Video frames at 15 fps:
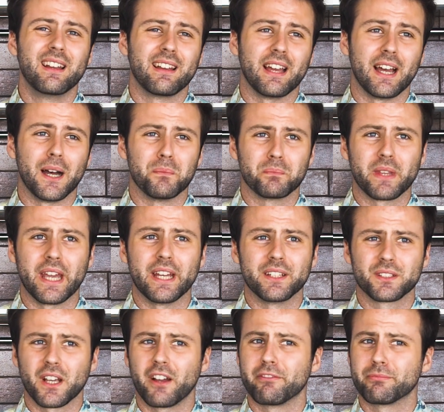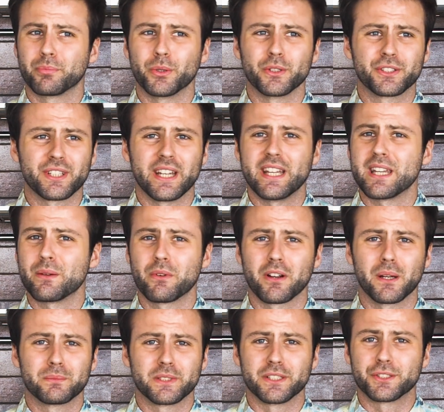And I've pushed anywhere
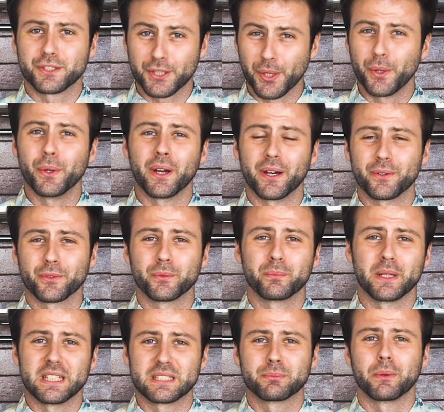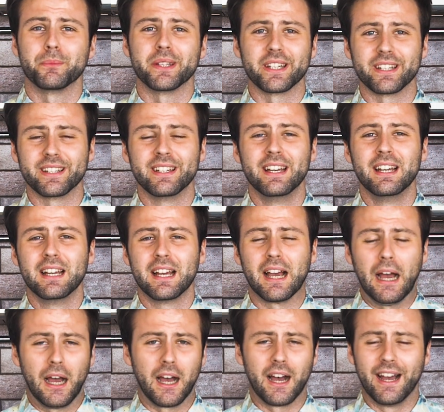up to 200 beats per minute.
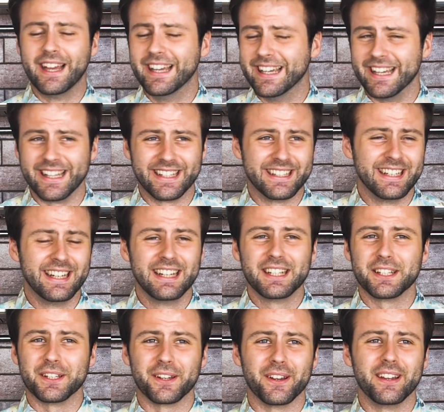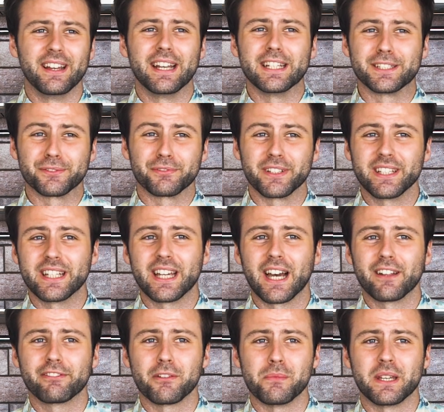And you know, it's really
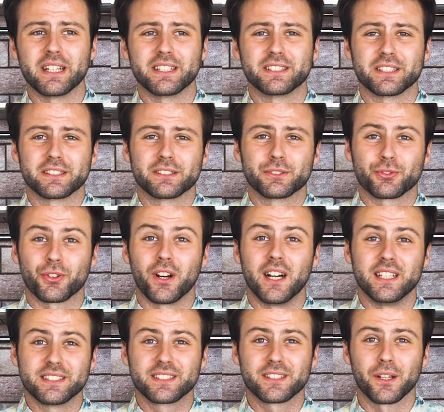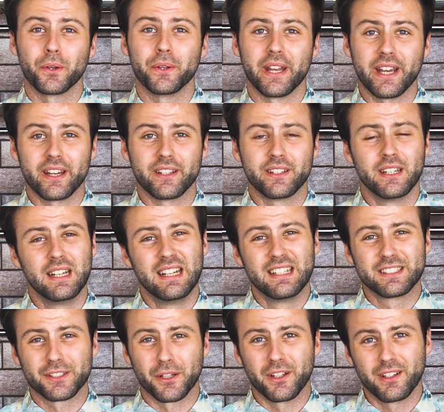hard for me to just try and slow down.
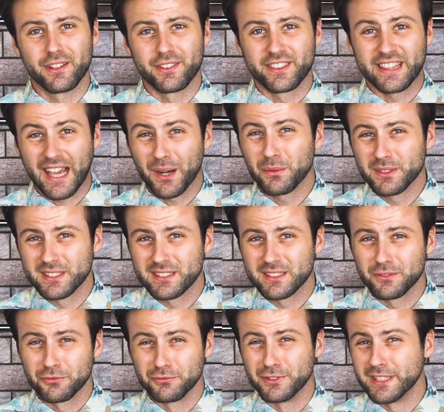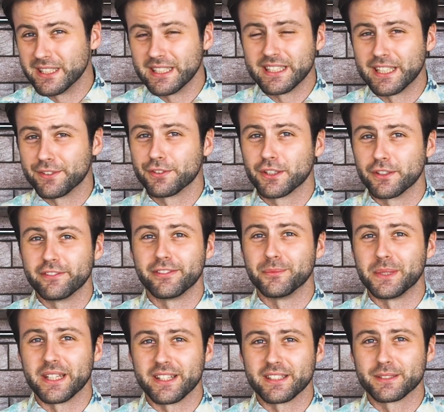So that was really difficult for
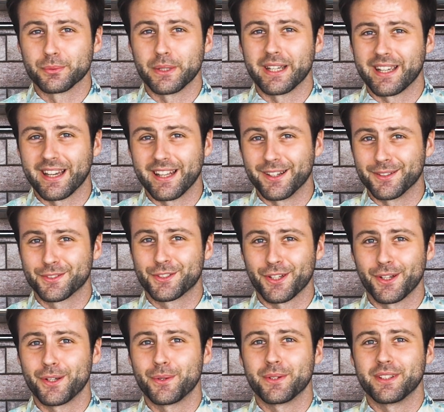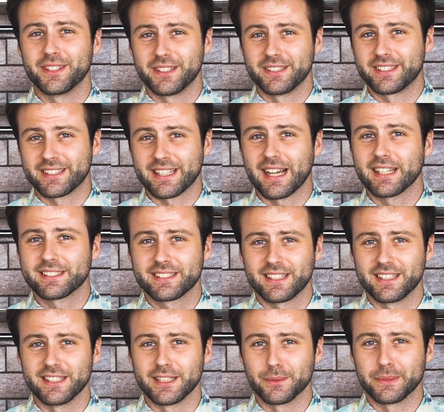me this week, and I'll show you in the stats a
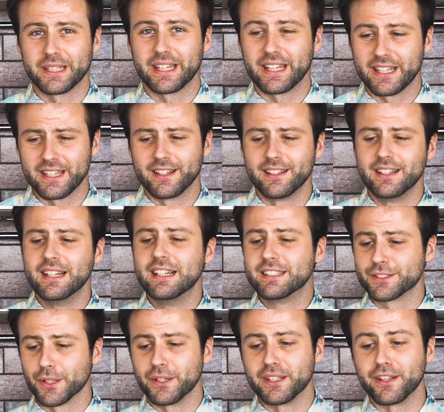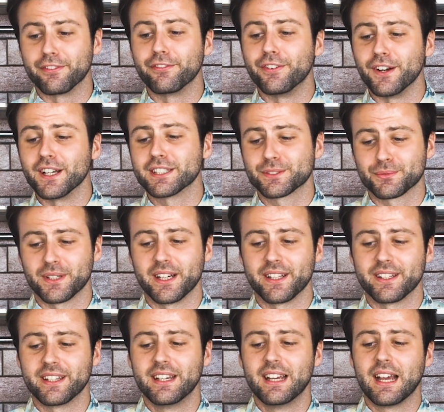little bit here. So in the first
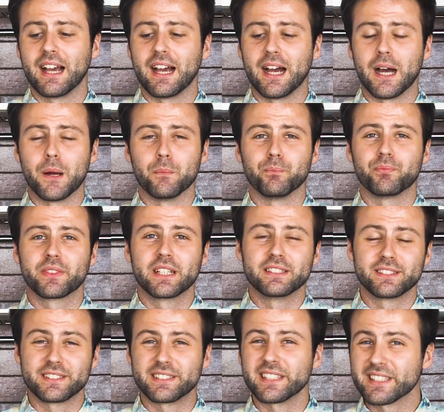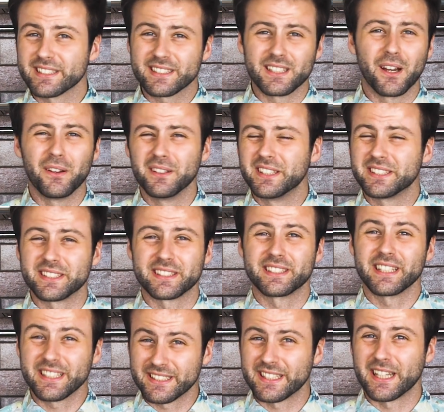run, only
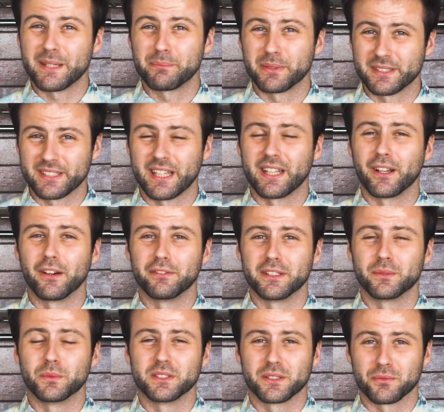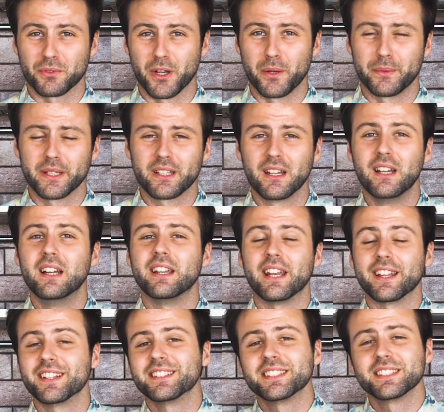16% of it was aerobic.
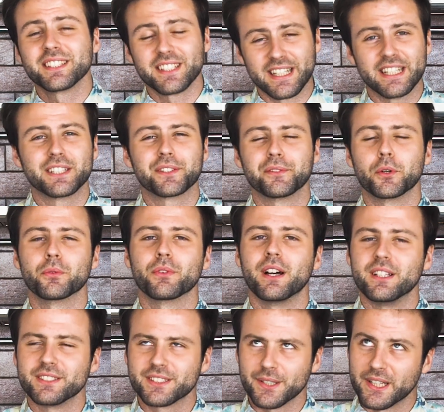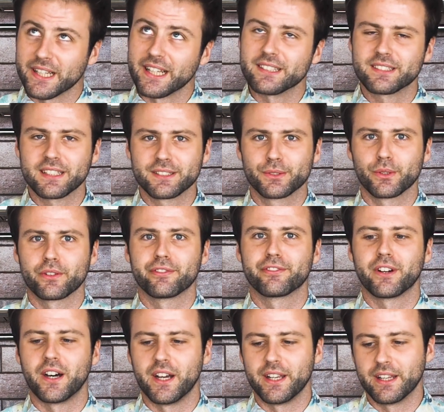Now this is an interval run, so I guess that's sort of
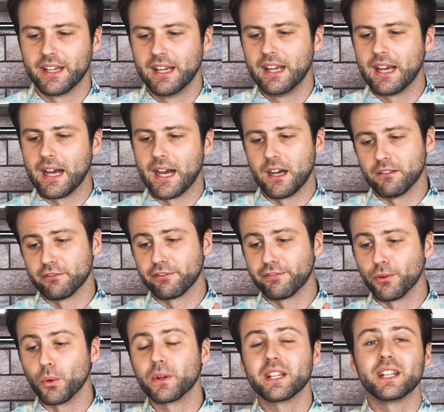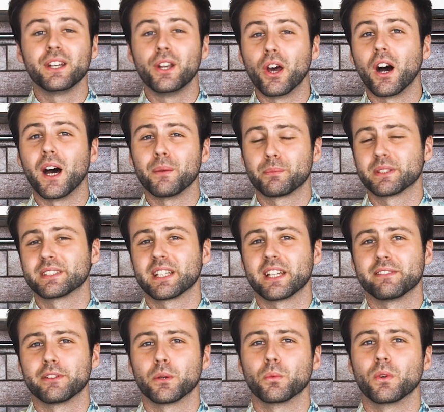fine. 49%
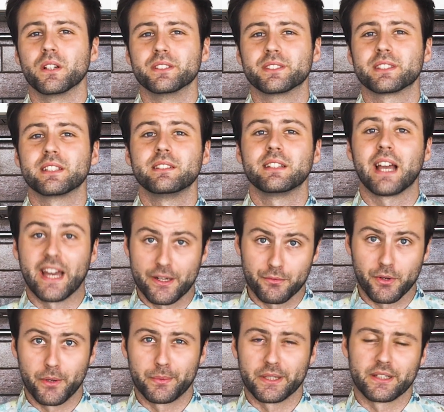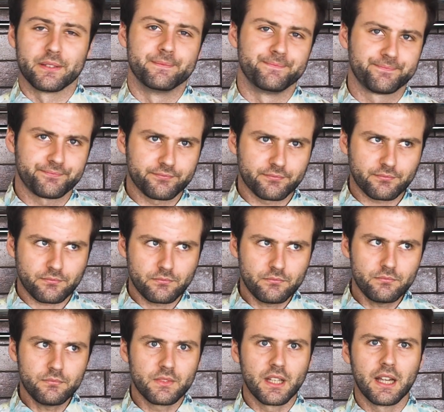of it was anaerobic.
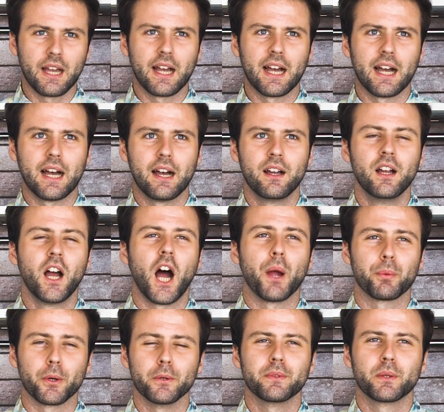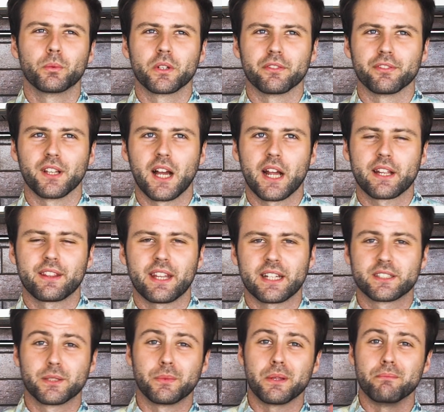I probably would have liked
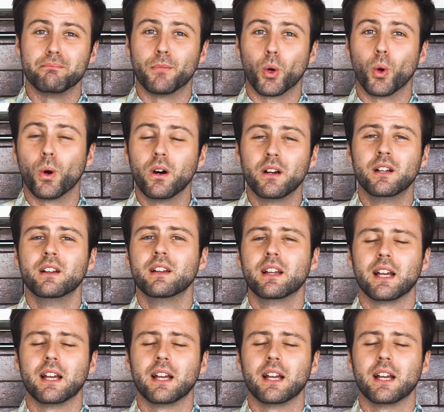that to be more.